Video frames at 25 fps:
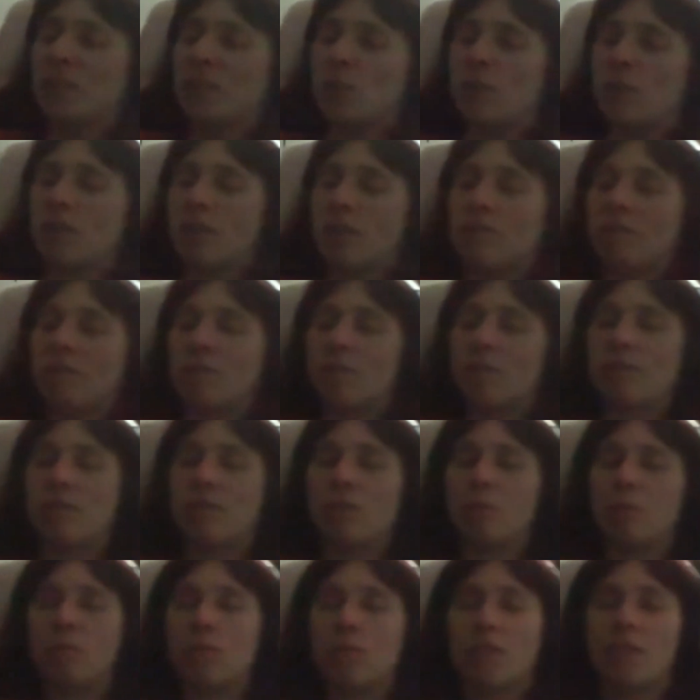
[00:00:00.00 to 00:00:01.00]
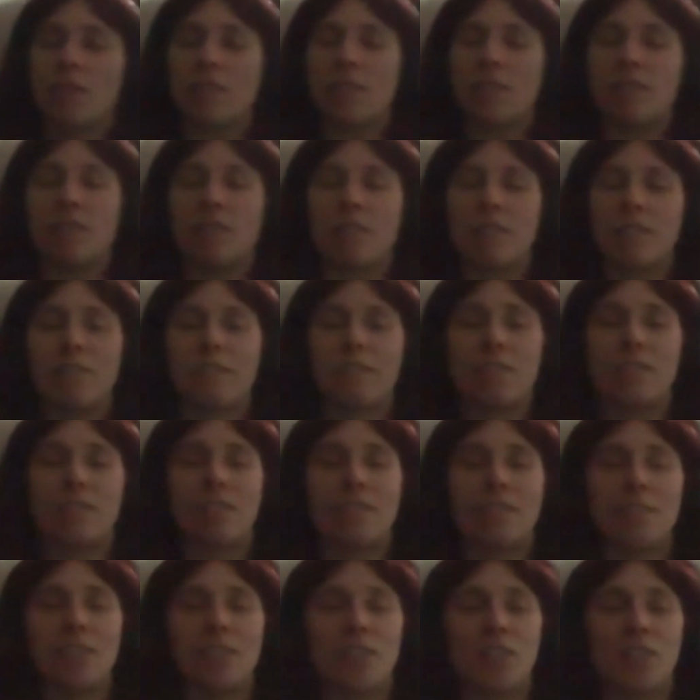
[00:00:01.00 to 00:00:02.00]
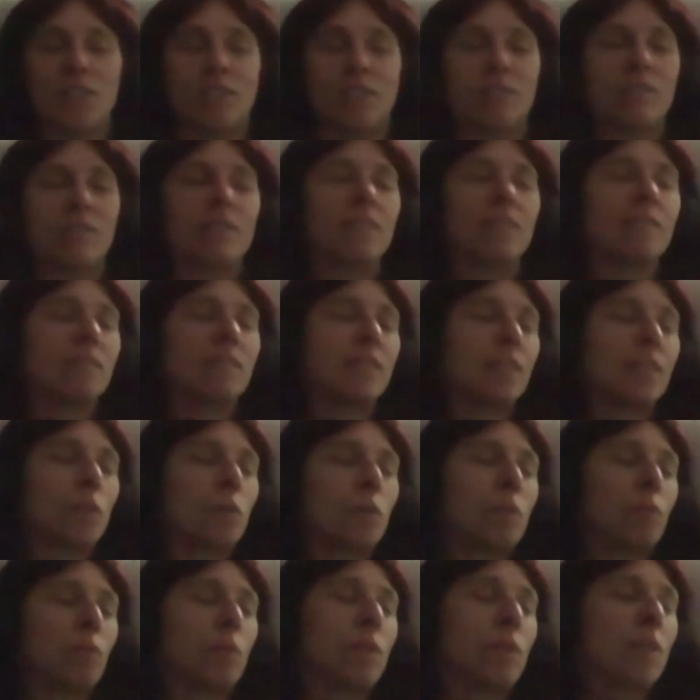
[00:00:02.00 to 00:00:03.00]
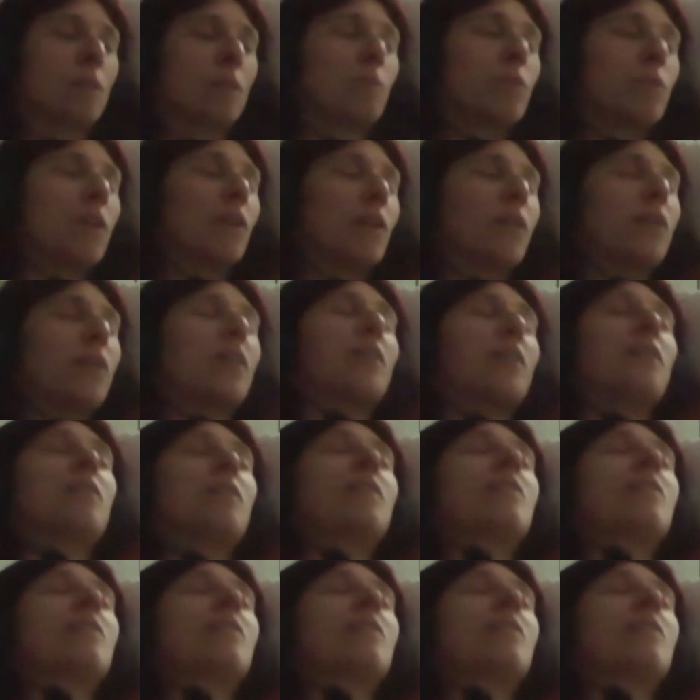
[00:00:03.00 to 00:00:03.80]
one from the one with the brown hair,